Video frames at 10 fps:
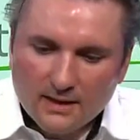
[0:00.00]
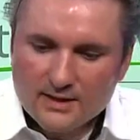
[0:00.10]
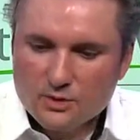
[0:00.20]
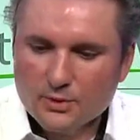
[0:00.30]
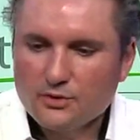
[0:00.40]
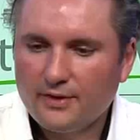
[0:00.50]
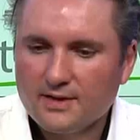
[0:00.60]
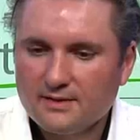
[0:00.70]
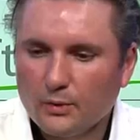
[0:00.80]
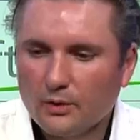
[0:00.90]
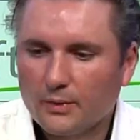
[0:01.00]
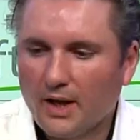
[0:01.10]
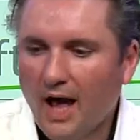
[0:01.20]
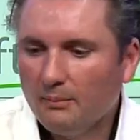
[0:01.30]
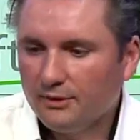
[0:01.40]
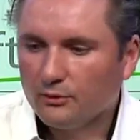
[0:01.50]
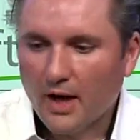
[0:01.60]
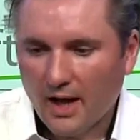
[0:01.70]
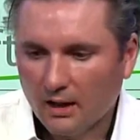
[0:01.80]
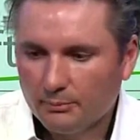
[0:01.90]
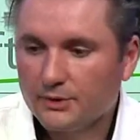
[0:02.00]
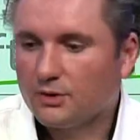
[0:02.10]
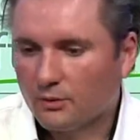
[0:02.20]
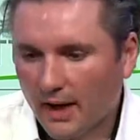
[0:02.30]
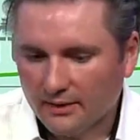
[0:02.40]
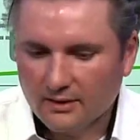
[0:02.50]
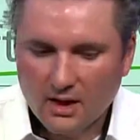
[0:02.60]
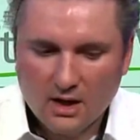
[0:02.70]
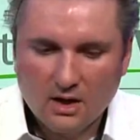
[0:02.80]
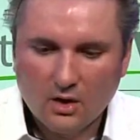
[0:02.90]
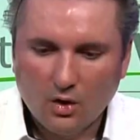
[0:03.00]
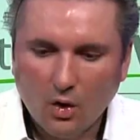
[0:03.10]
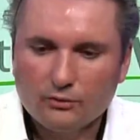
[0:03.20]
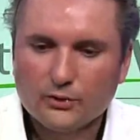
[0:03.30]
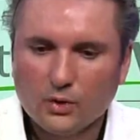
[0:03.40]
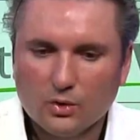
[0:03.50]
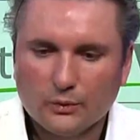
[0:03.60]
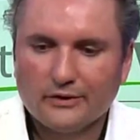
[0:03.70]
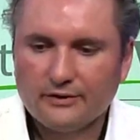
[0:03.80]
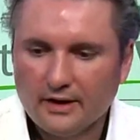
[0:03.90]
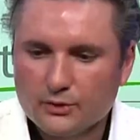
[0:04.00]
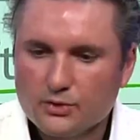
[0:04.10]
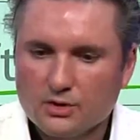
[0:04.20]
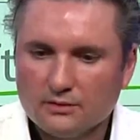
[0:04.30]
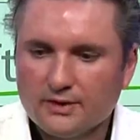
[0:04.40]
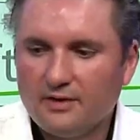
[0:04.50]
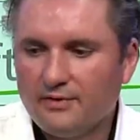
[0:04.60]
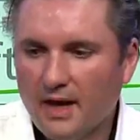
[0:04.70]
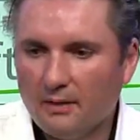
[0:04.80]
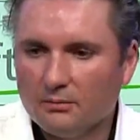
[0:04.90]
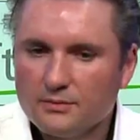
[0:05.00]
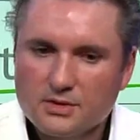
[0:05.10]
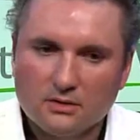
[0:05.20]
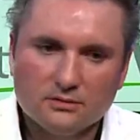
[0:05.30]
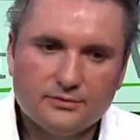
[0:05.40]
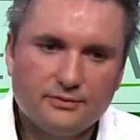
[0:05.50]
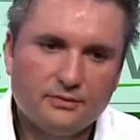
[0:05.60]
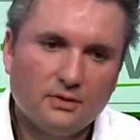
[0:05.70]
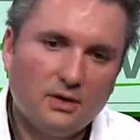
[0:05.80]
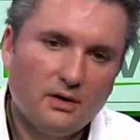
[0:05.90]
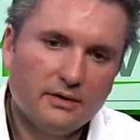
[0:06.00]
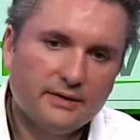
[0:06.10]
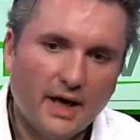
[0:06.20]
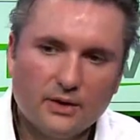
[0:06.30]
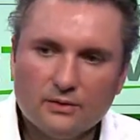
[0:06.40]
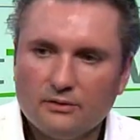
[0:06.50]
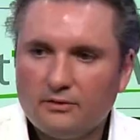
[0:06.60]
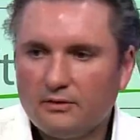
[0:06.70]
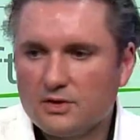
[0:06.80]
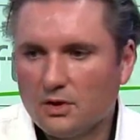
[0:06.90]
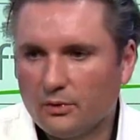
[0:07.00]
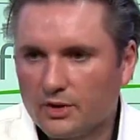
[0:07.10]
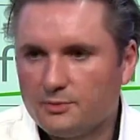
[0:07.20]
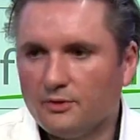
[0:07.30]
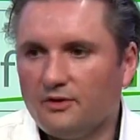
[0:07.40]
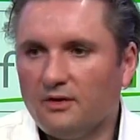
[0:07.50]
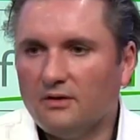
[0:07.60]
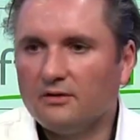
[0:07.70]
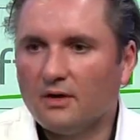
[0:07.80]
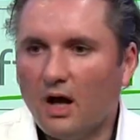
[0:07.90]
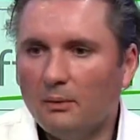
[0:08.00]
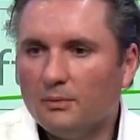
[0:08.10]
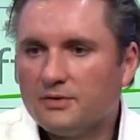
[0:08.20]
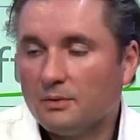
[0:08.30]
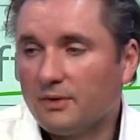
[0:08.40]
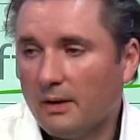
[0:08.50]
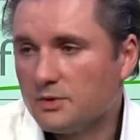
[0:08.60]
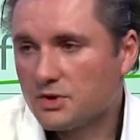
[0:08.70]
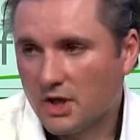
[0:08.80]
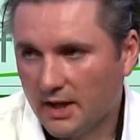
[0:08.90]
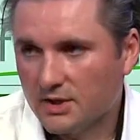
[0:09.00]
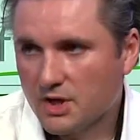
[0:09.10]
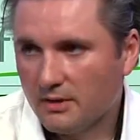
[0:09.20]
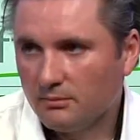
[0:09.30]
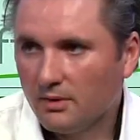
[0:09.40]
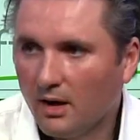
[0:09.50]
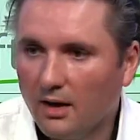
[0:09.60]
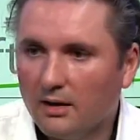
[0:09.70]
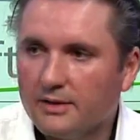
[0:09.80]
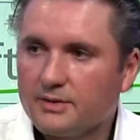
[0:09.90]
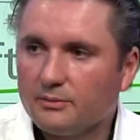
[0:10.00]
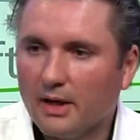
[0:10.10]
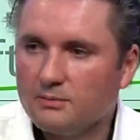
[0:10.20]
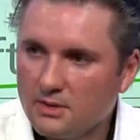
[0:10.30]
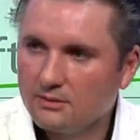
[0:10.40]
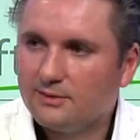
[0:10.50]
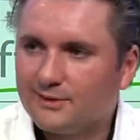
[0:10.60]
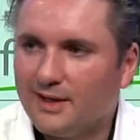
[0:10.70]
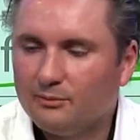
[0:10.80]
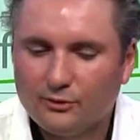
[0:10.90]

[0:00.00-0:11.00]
there's a bunch of things where we're happy to help, but you're right. Overall, we're there to sort of give them sort of guidance, share our expertise, um, sometimes challenge them, uh, sometimes you know hug them